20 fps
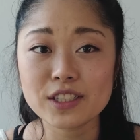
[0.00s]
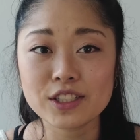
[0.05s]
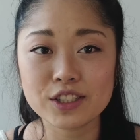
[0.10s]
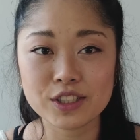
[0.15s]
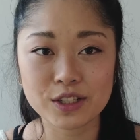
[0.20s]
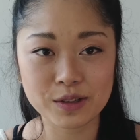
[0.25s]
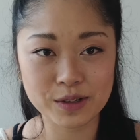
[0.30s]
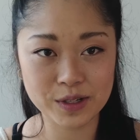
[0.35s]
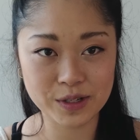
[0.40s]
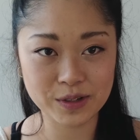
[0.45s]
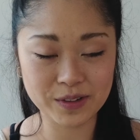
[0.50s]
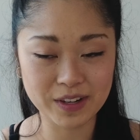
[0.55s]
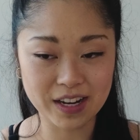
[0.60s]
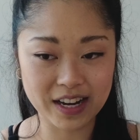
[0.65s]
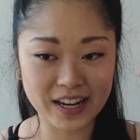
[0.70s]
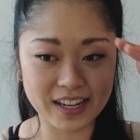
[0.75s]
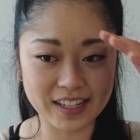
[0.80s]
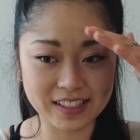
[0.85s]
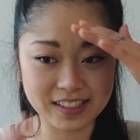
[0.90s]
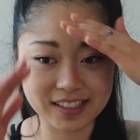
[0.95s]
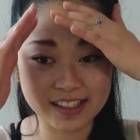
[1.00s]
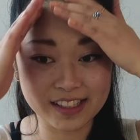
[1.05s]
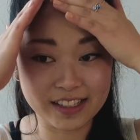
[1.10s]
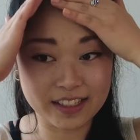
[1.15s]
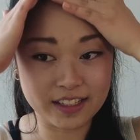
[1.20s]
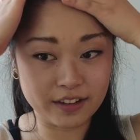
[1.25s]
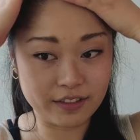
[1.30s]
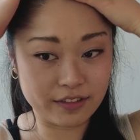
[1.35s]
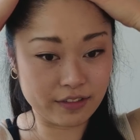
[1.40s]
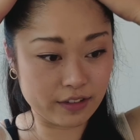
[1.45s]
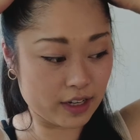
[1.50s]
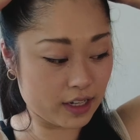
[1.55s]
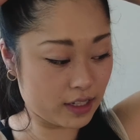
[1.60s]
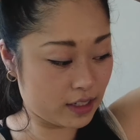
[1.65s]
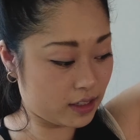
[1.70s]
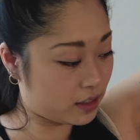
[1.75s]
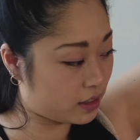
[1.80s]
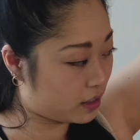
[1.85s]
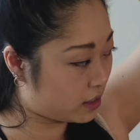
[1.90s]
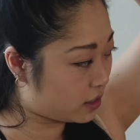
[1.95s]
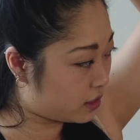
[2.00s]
show you guys the difference.